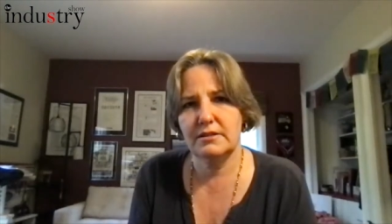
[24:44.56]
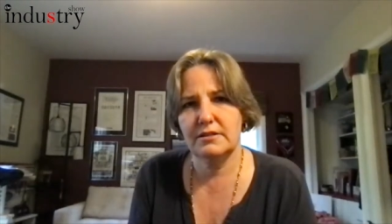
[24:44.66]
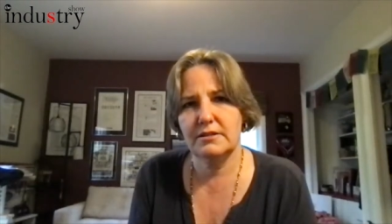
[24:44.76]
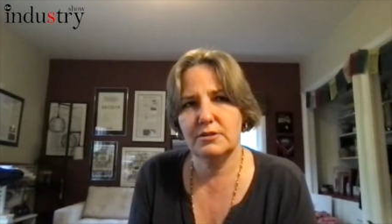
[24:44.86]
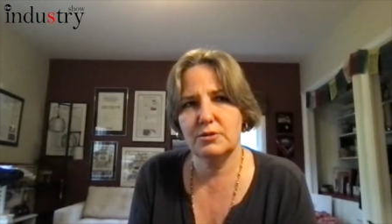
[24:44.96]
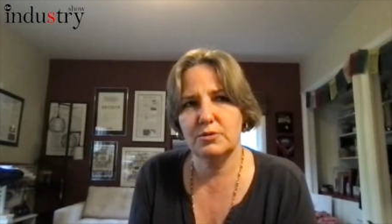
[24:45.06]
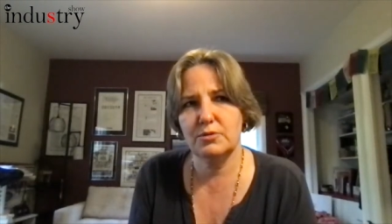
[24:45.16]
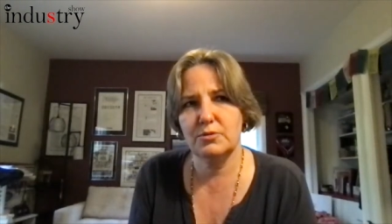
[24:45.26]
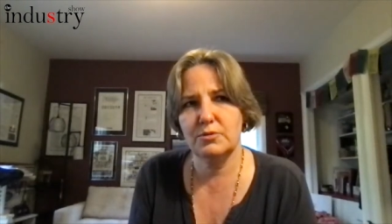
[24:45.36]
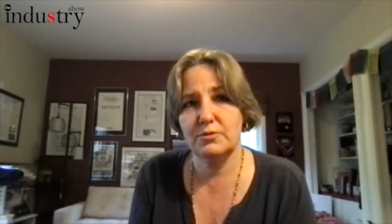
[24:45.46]

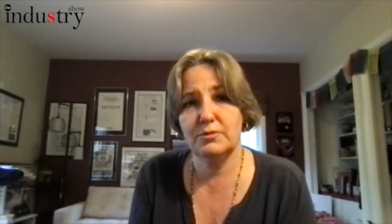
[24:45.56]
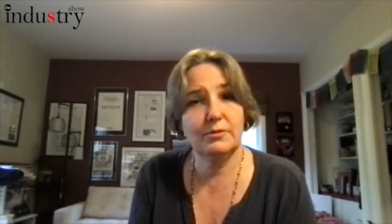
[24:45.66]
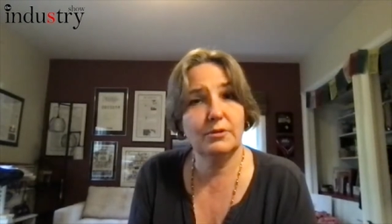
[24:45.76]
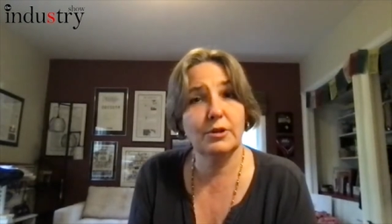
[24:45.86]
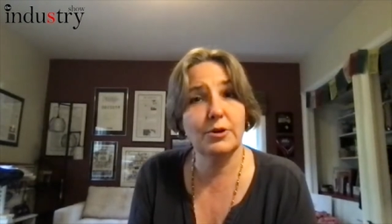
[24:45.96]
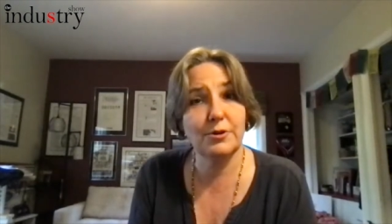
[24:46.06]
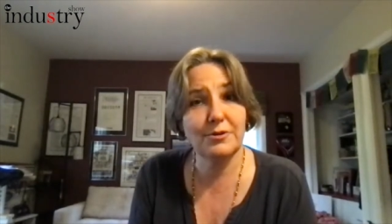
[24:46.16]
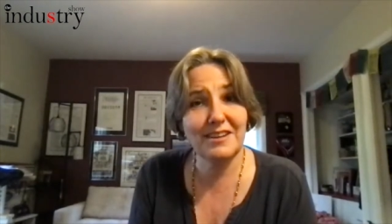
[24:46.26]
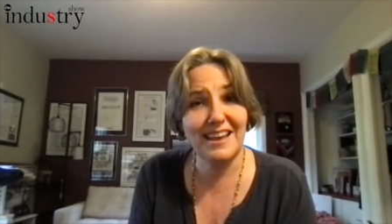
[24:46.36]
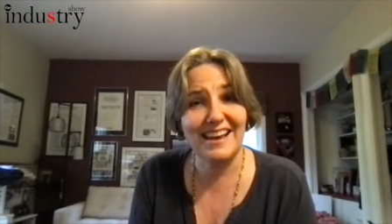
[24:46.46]
to
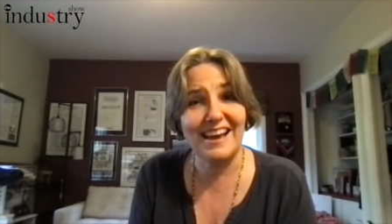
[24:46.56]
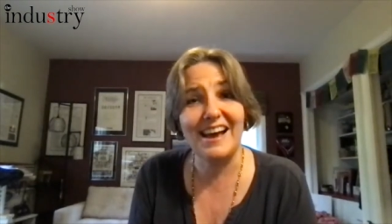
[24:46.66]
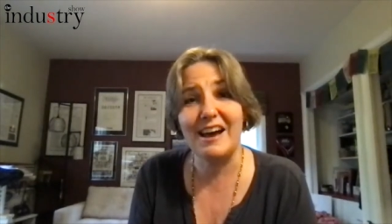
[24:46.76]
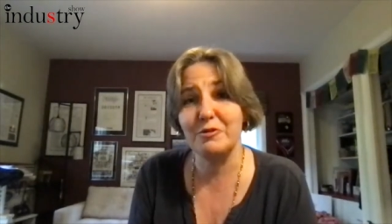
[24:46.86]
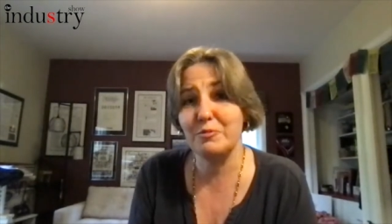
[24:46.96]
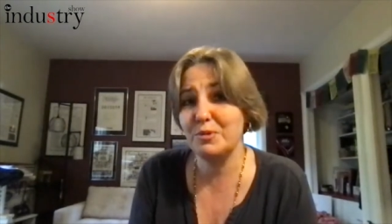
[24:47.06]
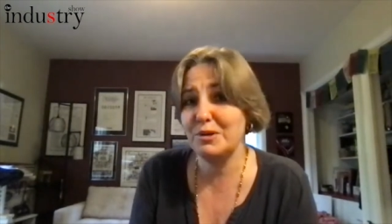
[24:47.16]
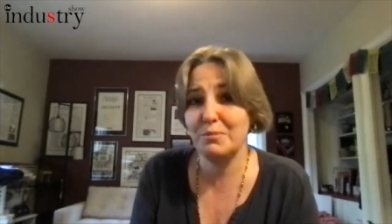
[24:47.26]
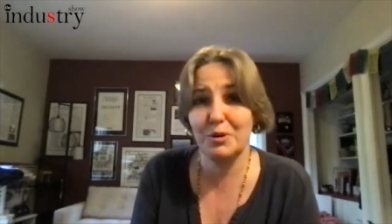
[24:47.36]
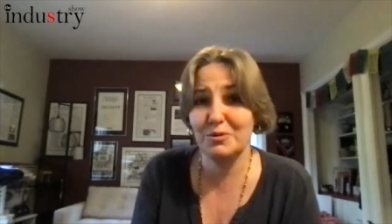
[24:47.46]
learn how to be
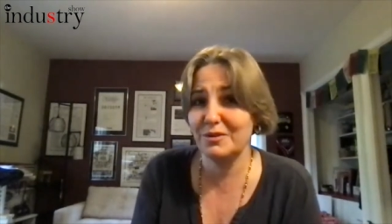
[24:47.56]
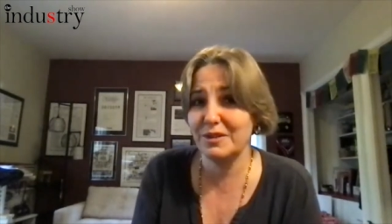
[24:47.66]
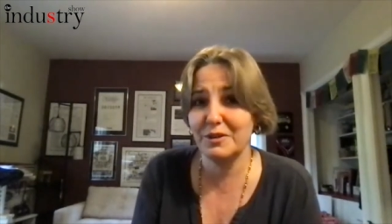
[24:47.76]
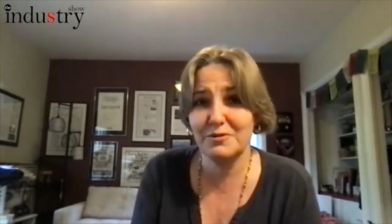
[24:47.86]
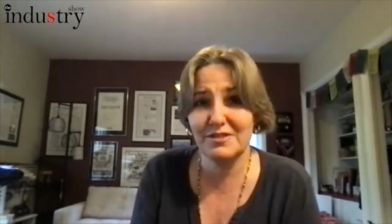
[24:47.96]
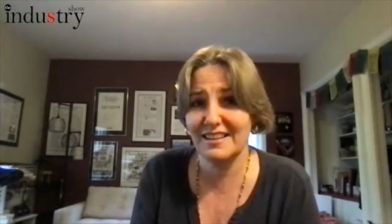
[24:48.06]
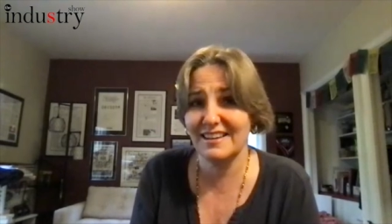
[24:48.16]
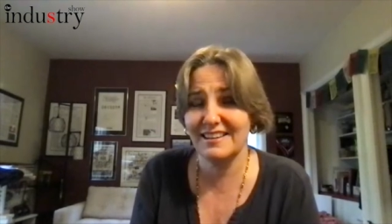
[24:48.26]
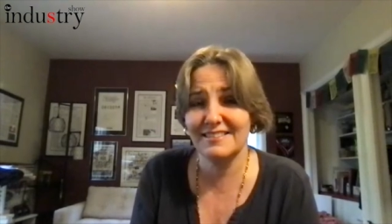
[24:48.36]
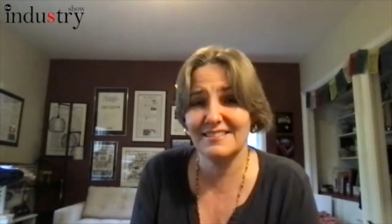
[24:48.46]
both of those
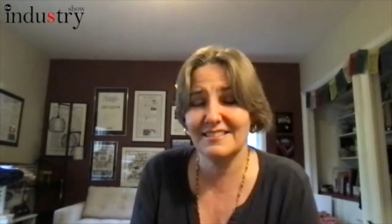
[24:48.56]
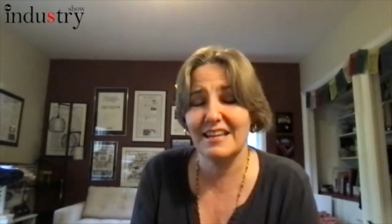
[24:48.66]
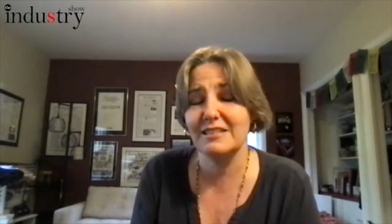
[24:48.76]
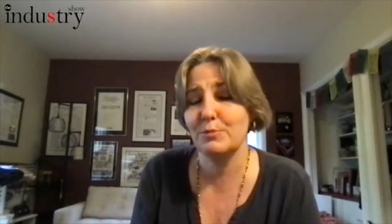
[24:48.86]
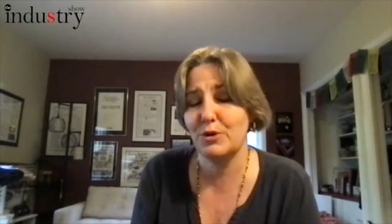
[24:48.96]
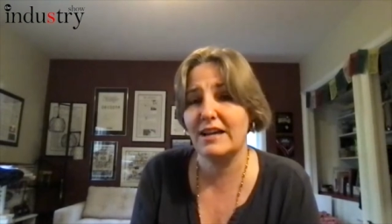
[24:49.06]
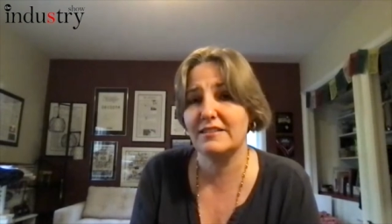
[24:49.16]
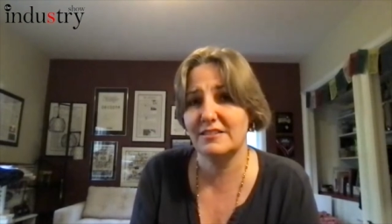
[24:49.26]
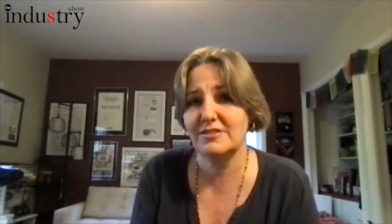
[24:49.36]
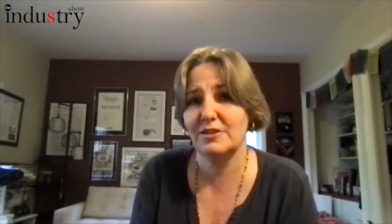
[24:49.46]
things and to
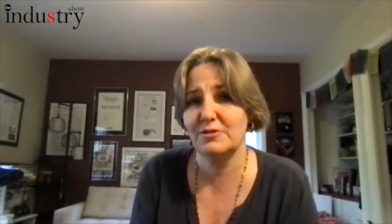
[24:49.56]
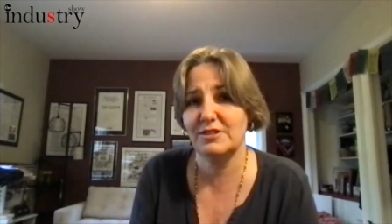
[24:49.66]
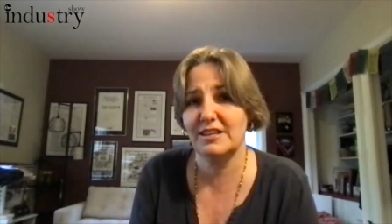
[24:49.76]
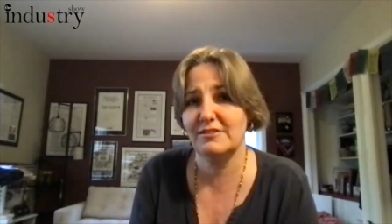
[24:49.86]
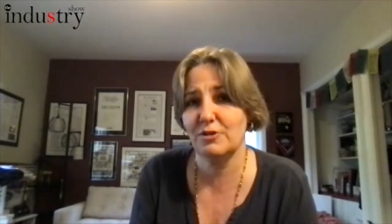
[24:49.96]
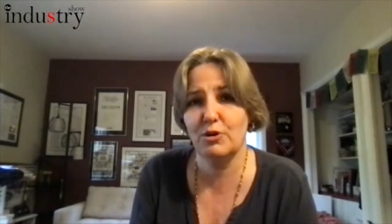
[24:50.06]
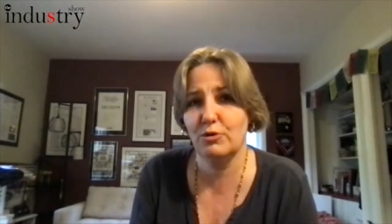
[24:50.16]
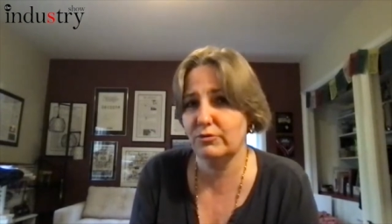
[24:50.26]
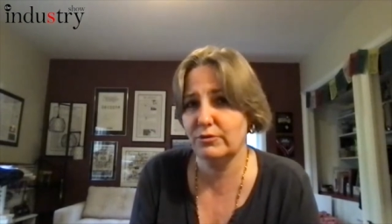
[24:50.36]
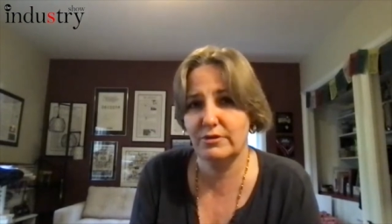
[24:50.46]
practice those things
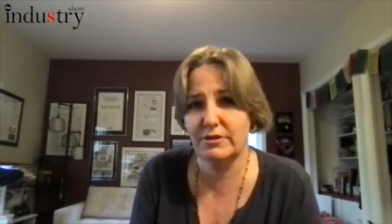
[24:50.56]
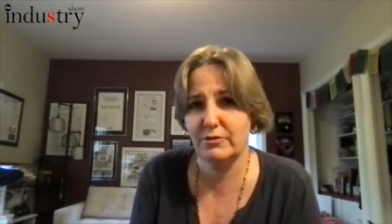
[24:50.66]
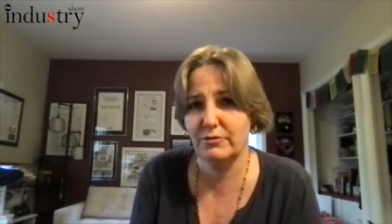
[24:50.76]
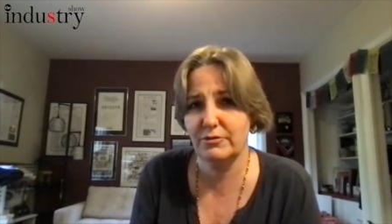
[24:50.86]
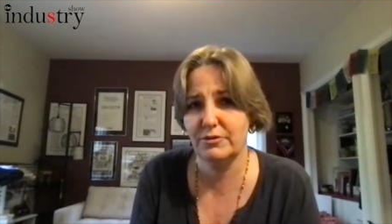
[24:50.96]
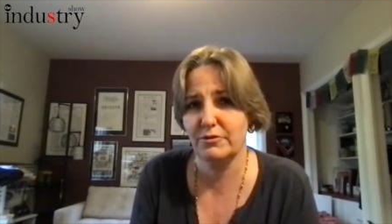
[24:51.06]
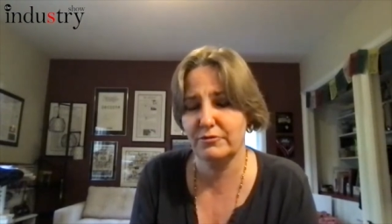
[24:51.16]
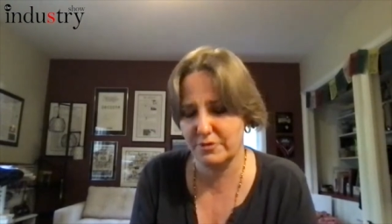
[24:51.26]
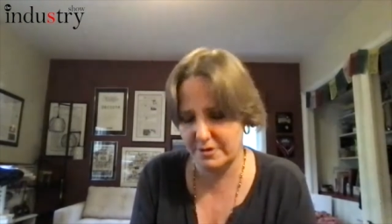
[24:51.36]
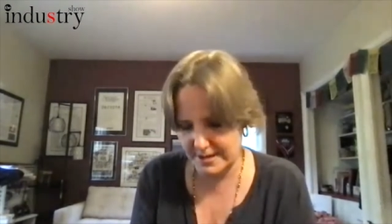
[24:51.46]
over and over and
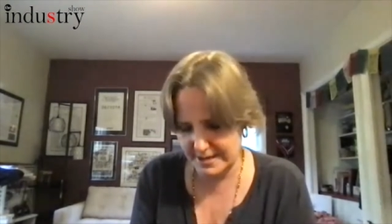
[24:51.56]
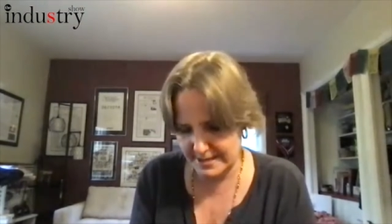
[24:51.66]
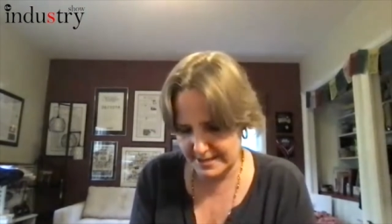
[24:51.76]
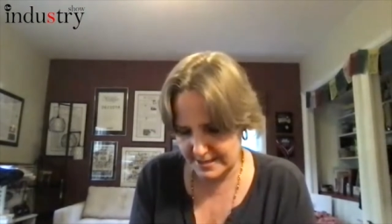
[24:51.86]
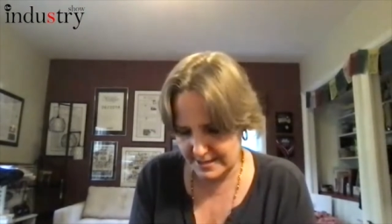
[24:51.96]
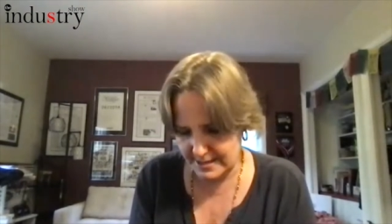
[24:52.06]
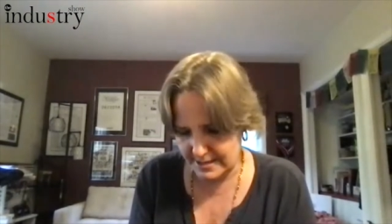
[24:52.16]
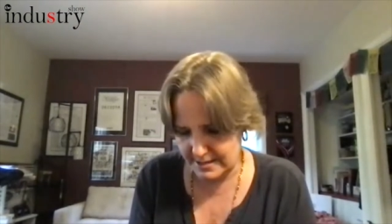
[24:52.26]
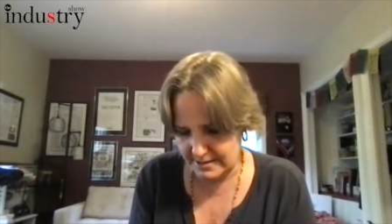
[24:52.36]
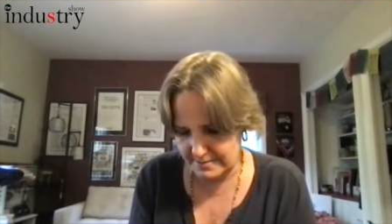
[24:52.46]
over.
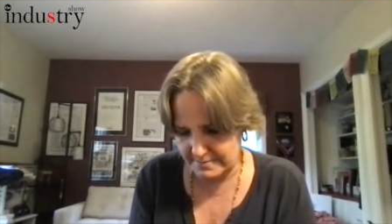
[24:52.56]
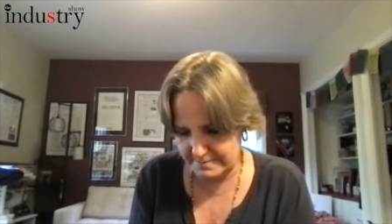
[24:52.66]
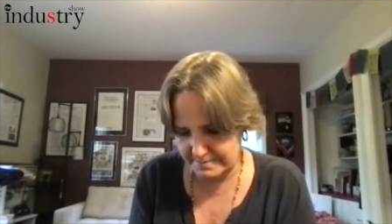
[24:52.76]
Um,